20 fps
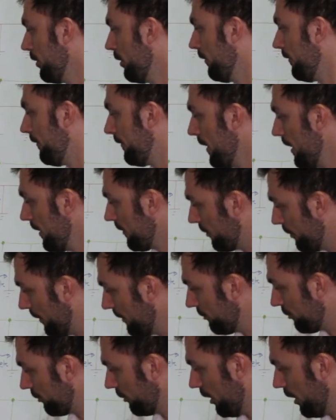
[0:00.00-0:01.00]
enough to
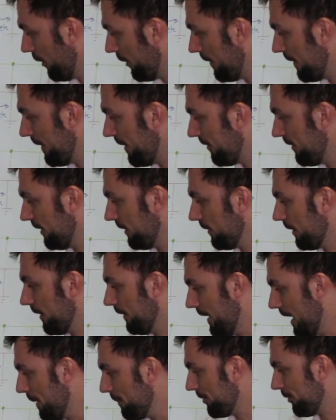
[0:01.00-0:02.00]
ensure that this didn't
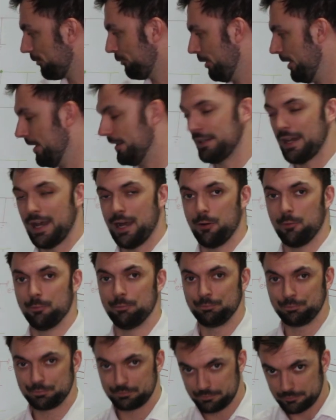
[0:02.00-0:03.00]
collapse straight
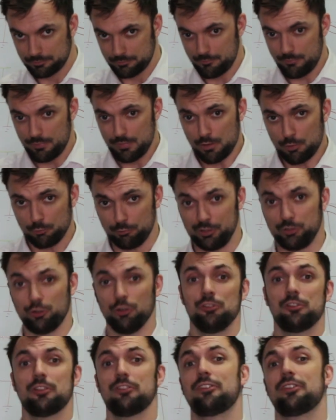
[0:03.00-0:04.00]
down.
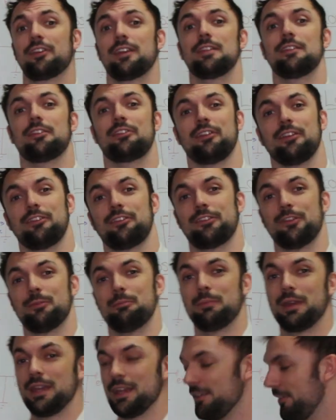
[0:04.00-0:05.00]
Redundancy in the
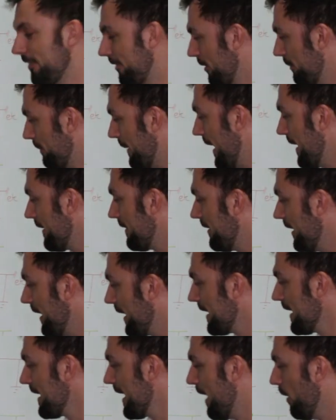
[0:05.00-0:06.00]
system means that by
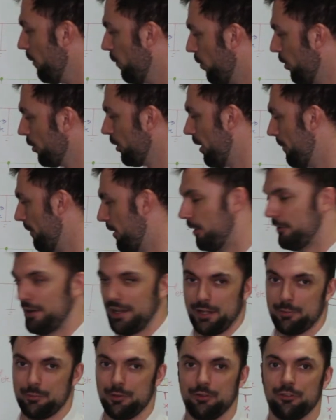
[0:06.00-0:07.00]
taking out one or more
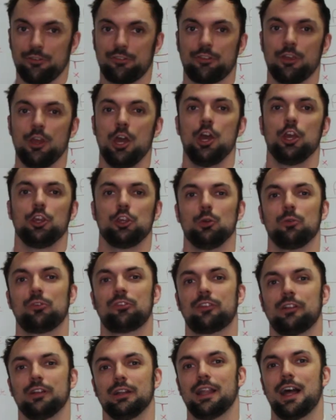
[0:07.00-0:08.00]
elements, you
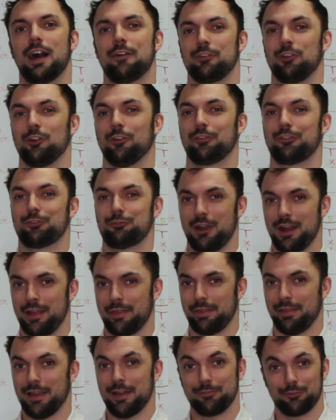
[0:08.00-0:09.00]
still have enough
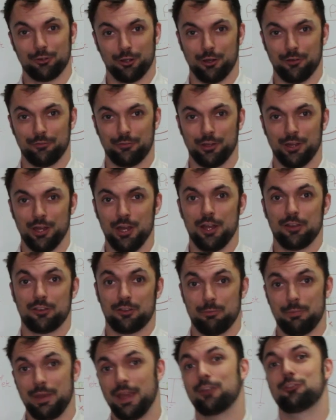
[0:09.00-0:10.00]
strength left over
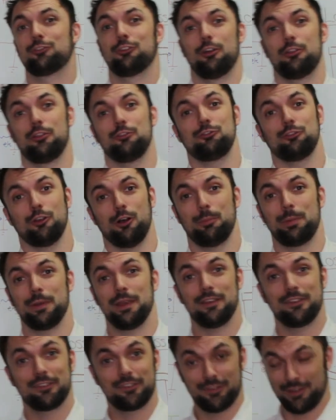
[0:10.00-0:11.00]
to make sure the job
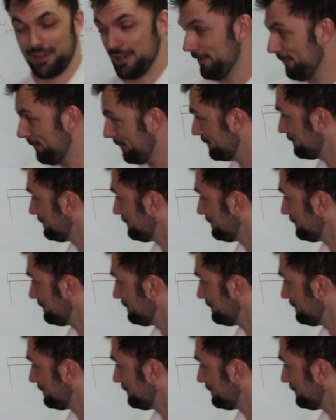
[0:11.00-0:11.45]
is safe.